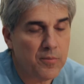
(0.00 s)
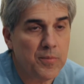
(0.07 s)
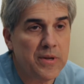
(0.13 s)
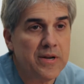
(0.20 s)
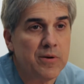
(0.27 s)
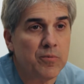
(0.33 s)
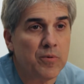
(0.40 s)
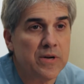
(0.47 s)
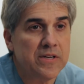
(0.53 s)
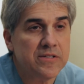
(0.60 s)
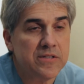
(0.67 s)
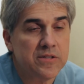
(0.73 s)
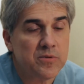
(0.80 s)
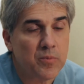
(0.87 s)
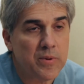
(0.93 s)
are many
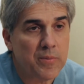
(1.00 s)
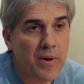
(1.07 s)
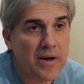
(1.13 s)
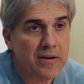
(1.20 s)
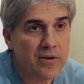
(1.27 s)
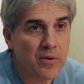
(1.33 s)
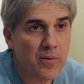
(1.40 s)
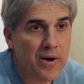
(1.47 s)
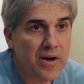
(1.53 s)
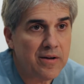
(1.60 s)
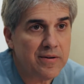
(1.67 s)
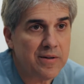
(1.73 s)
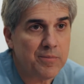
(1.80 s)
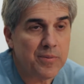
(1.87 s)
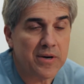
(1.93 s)
reasons we might go
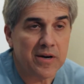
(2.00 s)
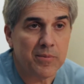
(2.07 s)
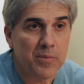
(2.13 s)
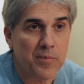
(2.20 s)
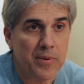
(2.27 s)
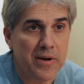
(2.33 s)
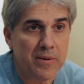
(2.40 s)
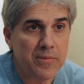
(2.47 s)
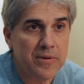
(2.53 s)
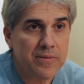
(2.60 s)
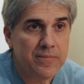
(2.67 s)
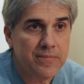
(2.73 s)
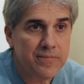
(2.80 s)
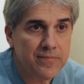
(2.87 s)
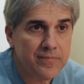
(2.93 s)
out and pick up a baby.
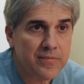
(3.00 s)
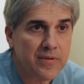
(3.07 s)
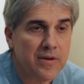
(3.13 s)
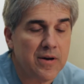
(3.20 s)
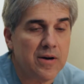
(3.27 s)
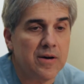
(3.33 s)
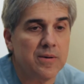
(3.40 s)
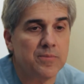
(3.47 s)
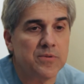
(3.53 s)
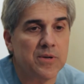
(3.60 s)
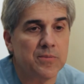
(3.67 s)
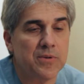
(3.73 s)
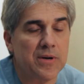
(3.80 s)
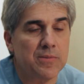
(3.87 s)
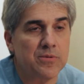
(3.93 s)
Um,
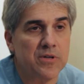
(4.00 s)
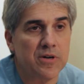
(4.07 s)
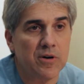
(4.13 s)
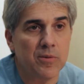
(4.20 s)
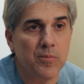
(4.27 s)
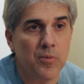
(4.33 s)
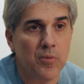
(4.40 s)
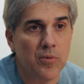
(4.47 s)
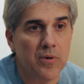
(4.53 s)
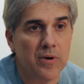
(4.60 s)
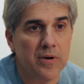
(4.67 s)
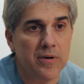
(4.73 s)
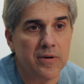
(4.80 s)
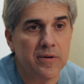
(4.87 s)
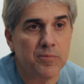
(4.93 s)
sometimes they are
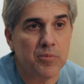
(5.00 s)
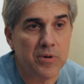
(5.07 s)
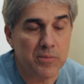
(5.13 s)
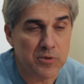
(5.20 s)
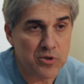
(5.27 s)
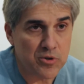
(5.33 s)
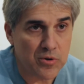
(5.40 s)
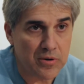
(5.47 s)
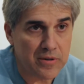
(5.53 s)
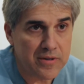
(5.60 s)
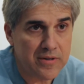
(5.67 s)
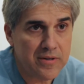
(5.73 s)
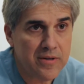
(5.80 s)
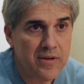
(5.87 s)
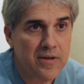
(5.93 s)
born
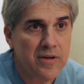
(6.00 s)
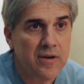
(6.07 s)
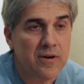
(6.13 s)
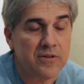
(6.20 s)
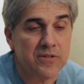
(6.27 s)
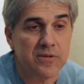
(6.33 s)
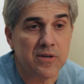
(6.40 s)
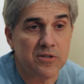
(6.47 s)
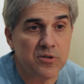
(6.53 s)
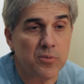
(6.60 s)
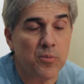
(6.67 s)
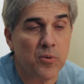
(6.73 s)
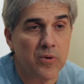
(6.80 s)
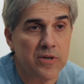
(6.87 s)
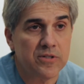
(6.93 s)
prematurely. Sometimes they're
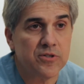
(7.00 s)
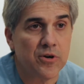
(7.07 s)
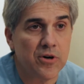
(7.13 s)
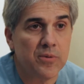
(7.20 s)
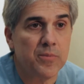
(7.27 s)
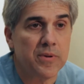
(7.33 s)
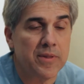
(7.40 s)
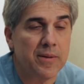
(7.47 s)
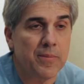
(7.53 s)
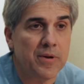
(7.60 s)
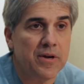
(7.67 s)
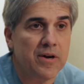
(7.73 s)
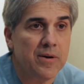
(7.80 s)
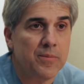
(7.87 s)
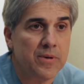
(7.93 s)
born at term, but they
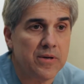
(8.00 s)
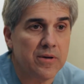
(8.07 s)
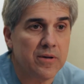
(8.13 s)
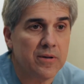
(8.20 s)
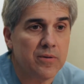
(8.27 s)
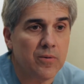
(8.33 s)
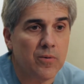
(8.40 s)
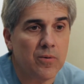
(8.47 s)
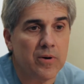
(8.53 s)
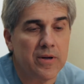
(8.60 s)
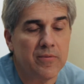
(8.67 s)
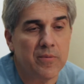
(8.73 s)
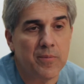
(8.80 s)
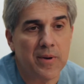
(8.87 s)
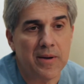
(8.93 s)
become ill, or
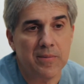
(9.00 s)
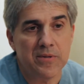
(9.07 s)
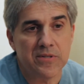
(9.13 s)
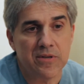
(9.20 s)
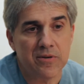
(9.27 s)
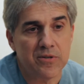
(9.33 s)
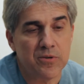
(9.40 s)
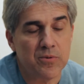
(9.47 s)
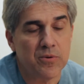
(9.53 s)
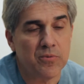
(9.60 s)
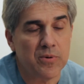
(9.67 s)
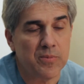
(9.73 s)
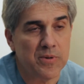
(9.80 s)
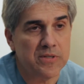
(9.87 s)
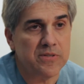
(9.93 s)
even babies that are two or
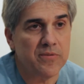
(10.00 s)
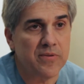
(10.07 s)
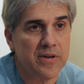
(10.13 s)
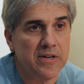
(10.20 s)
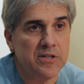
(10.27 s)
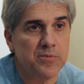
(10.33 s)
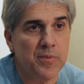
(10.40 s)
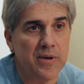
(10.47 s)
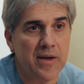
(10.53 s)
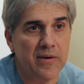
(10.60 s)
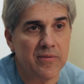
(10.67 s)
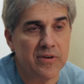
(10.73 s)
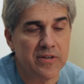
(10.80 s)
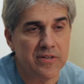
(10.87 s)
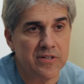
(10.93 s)
three months of age may
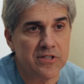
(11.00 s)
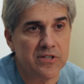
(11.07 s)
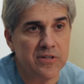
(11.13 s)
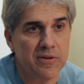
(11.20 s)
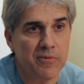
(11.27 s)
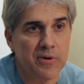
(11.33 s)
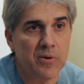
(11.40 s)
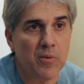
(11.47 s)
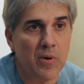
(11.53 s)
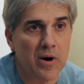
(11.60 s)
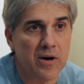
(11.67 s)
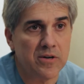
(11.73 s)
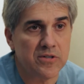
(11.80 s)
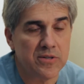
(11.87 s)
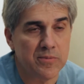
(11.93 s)
have a condition that
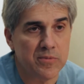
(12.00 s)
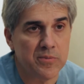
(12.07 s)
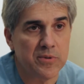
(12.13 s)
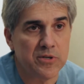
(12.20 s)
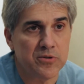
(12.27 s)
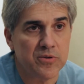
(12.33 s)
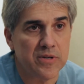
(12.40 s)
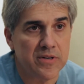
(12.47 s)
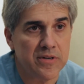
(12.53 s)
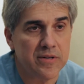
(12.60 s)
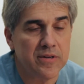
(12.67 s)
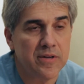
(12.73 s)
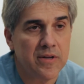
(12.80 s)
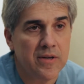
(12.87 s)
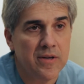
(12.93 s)
requires them to be
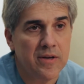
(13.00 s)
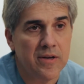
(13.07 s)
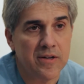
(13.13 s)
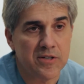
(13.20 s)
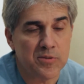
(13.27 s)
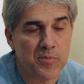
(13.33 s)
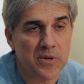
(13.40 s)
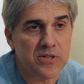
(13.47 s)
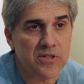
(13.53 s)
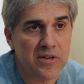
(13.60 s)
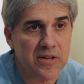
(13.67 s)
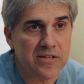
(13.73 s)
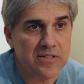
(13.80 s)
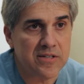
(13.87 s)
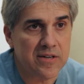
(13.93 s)
treated in a
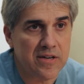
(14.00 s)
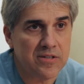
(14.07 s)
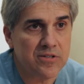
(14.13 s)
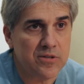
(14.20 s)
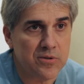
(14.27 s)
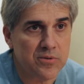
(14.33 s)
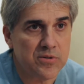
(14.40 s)
specialized NICU